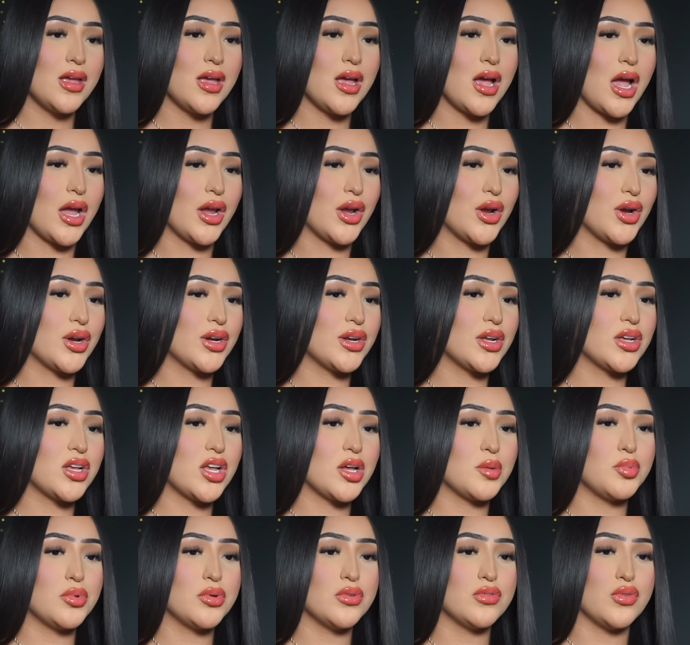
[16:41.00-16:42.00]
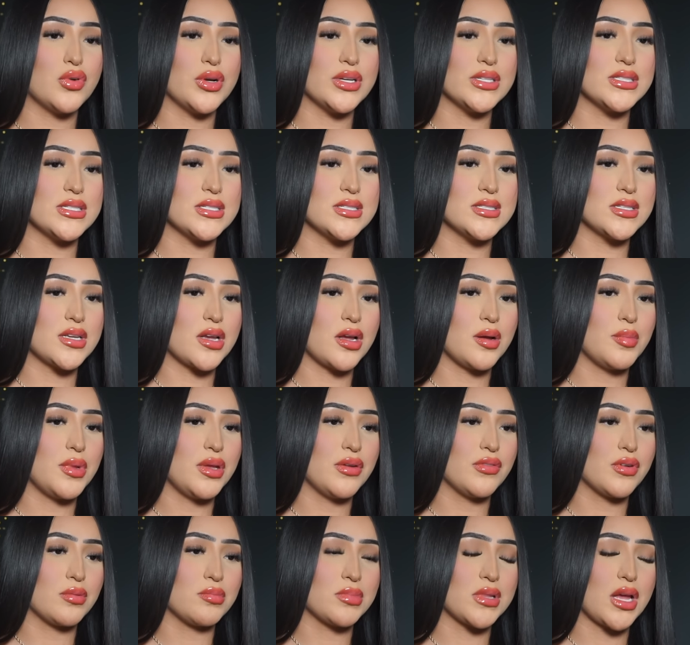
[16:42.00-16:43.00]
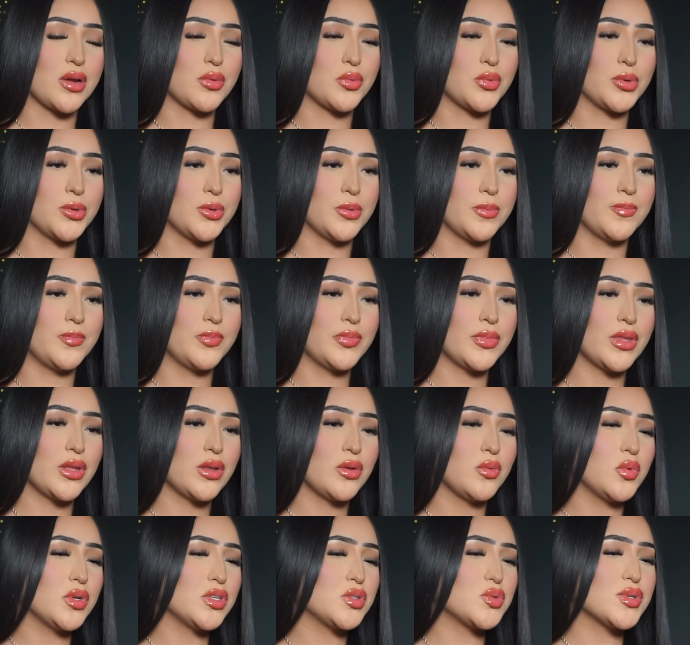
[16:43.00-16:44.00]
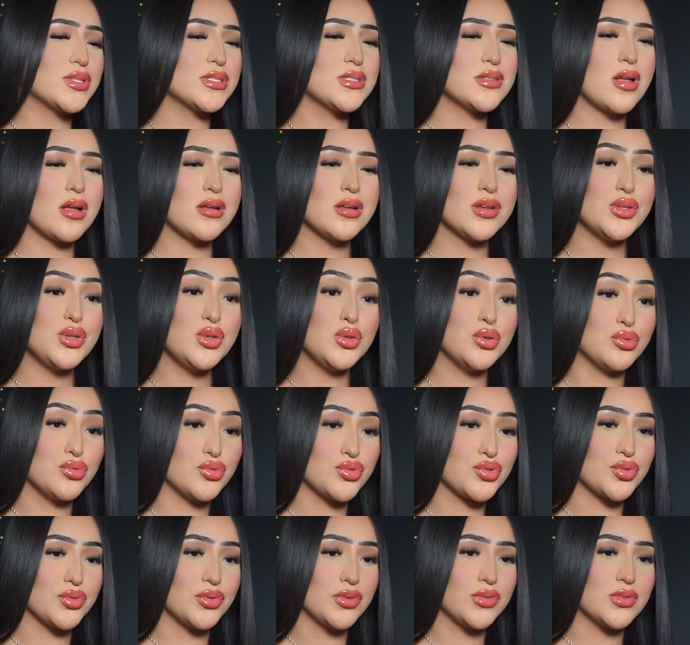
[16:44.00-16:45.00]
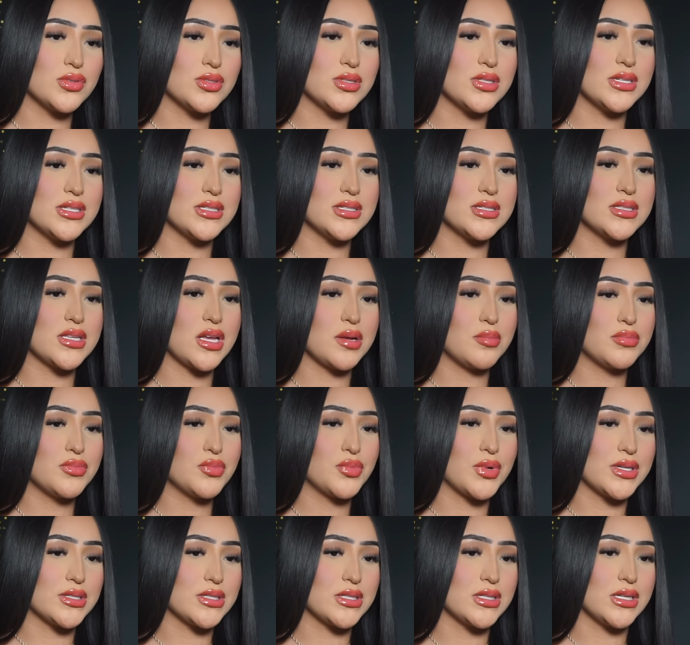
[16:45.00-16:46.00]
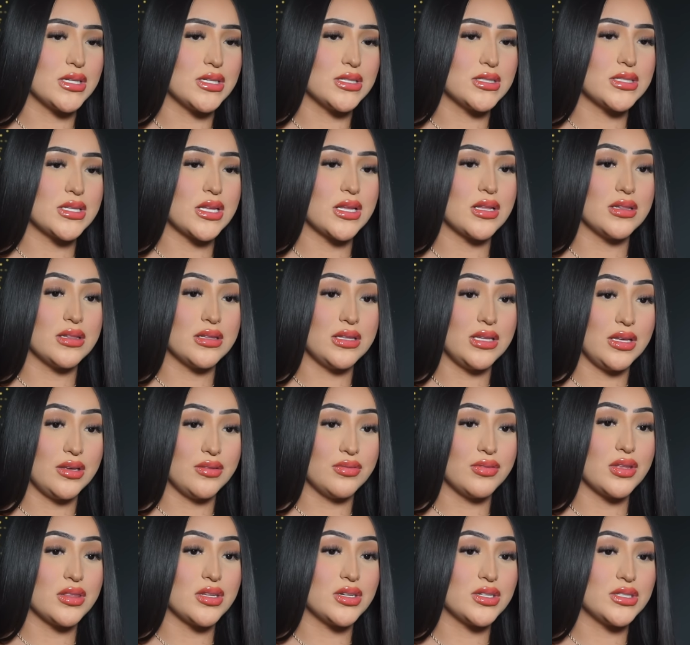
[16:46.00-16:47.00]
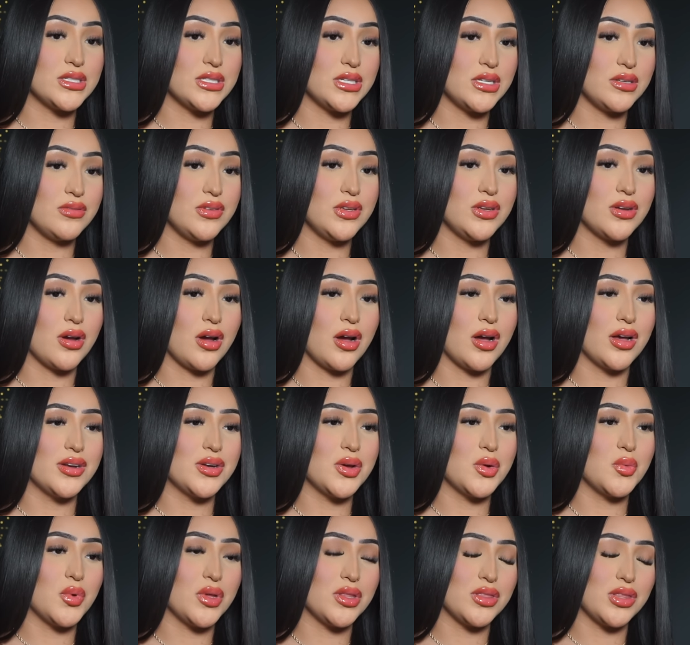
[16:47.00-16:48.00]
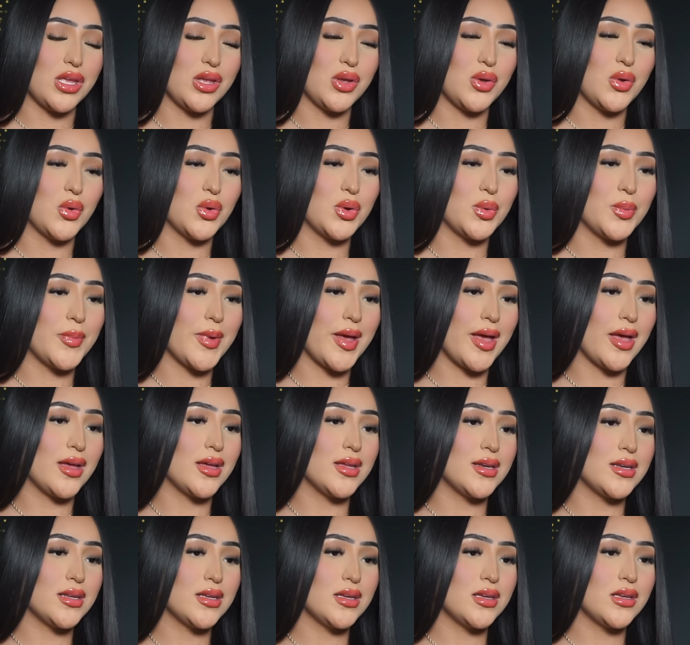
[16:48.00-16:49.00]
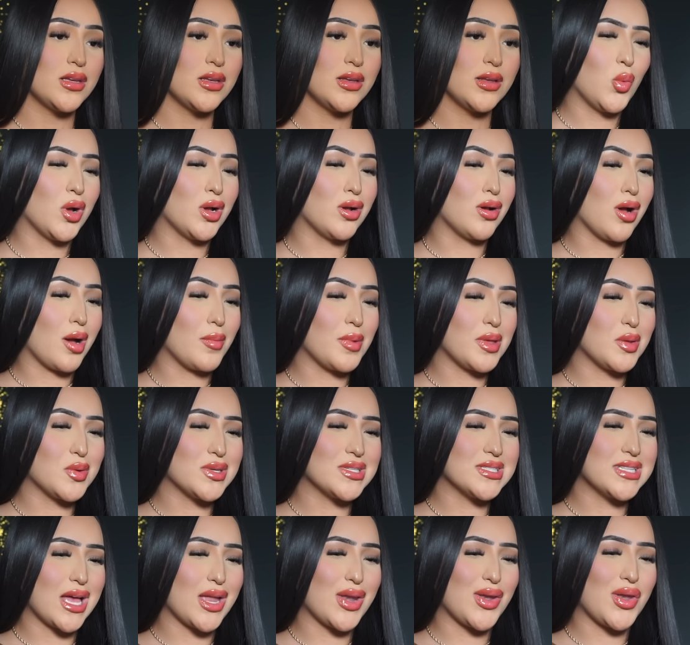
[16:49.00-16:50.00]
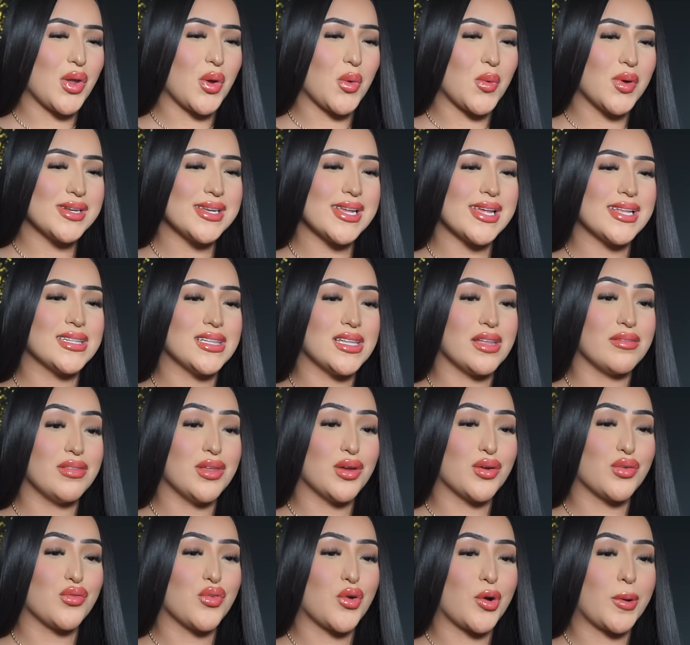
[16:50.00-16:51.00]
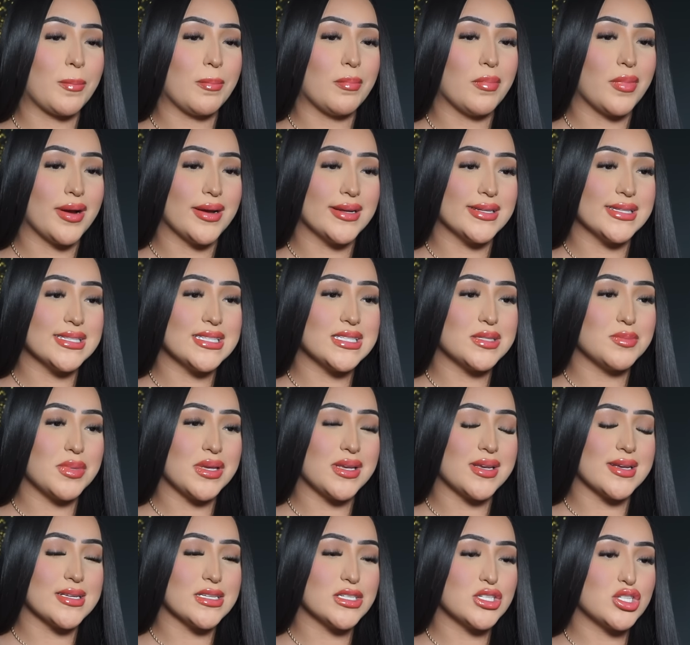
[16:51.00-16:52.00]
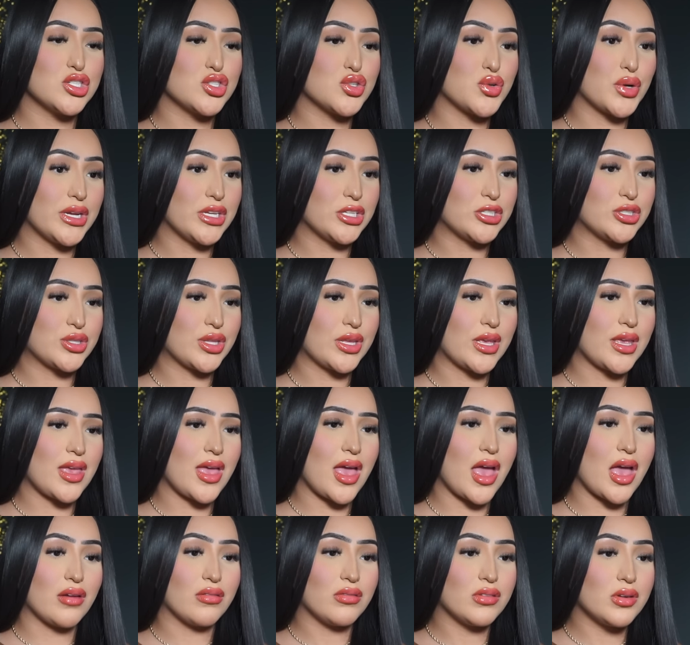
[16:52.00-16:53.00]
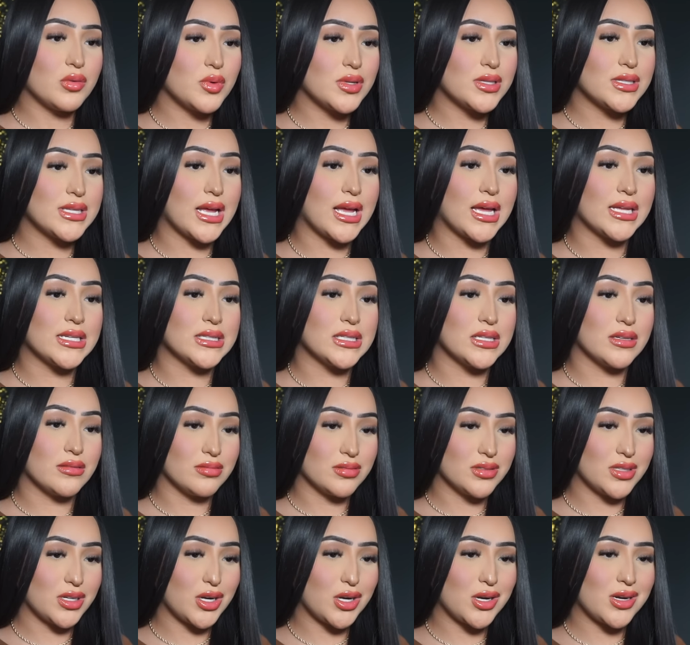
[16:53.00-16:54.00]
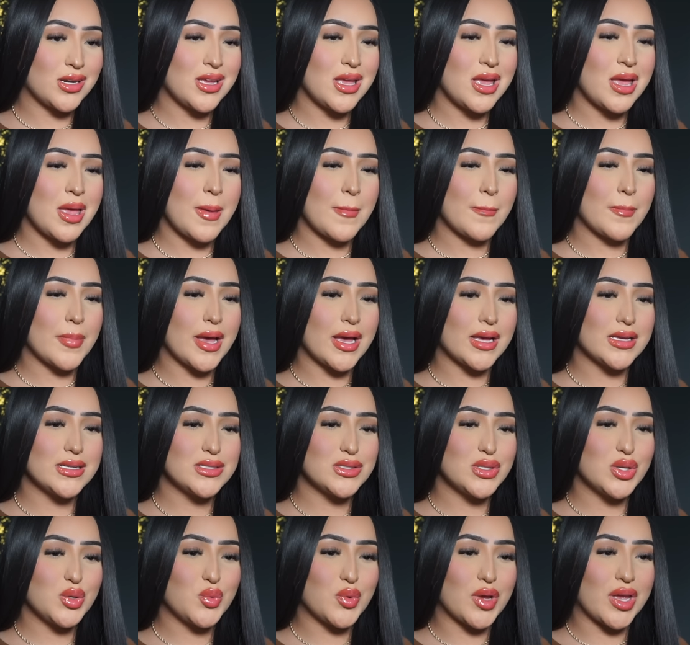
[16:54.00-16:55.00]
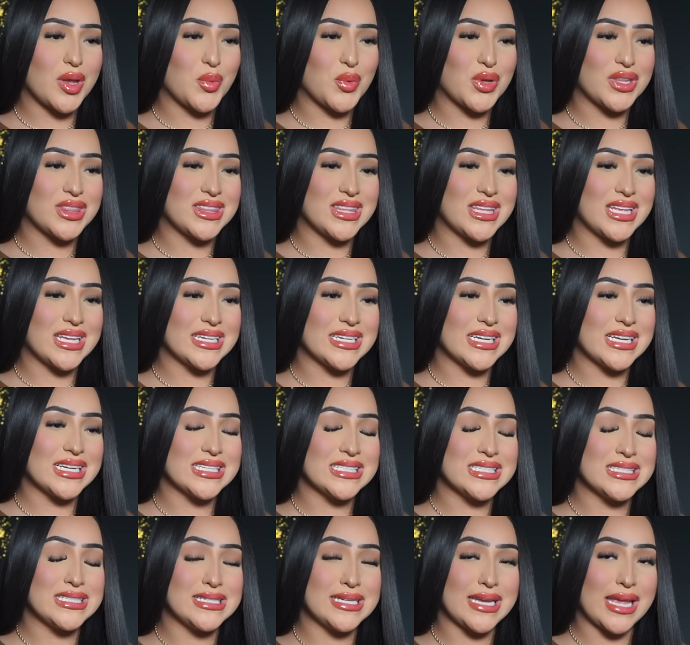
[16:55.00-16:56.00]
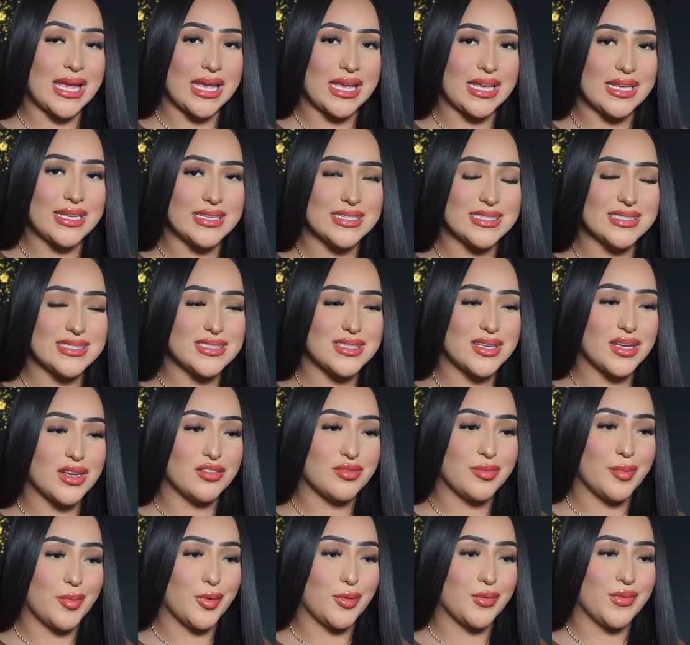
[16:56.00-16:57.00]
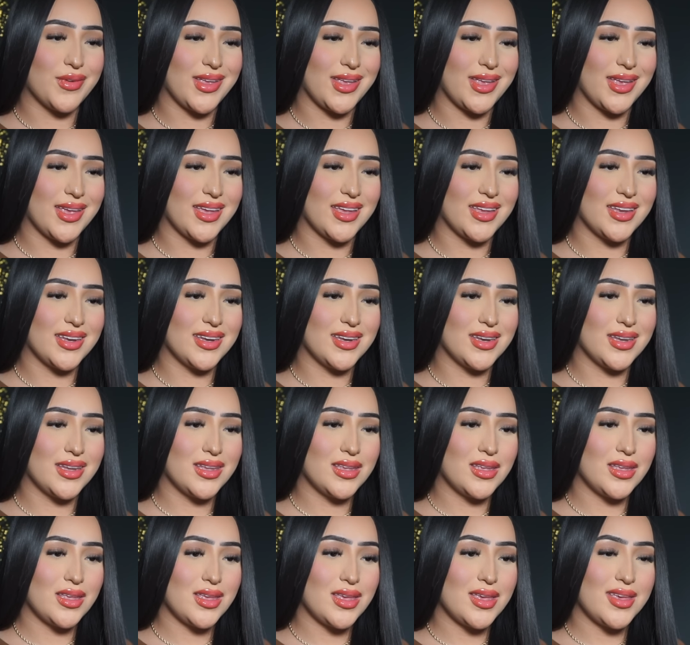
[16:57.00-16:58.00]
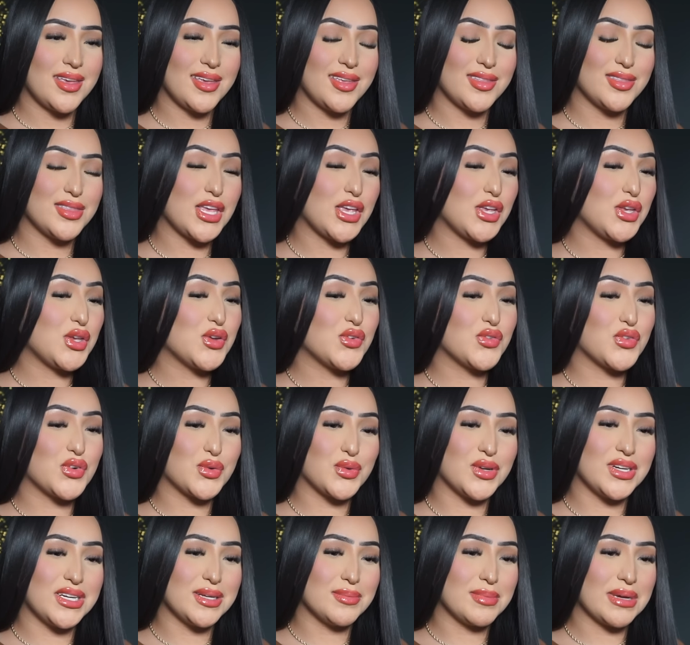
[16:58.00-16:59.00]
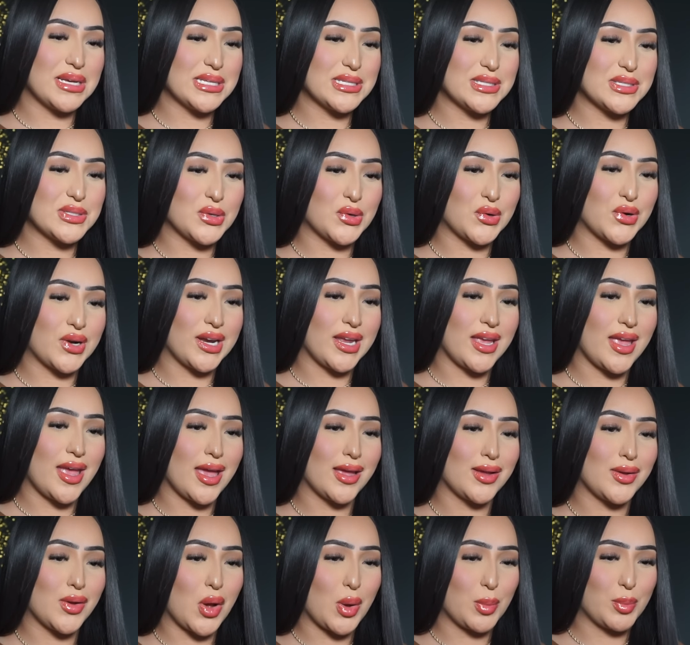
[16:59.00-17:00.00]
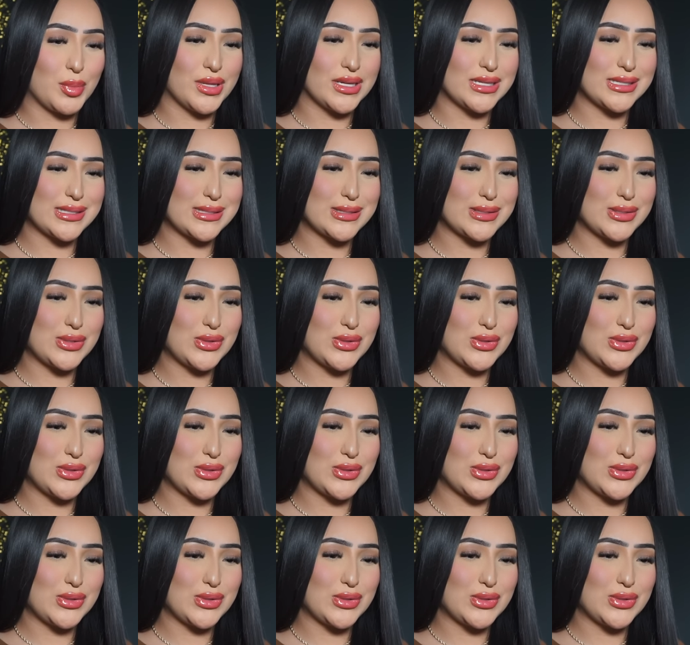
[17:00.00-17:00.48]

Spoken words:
I heard a couple voices coming from that room, which was not unusual since some residents leave their TV on when they go to bed. What got me was that no one had lived there for months because, strangely, everyone that had lived there passed away within days of moving in. Thank you for reading my story and God bless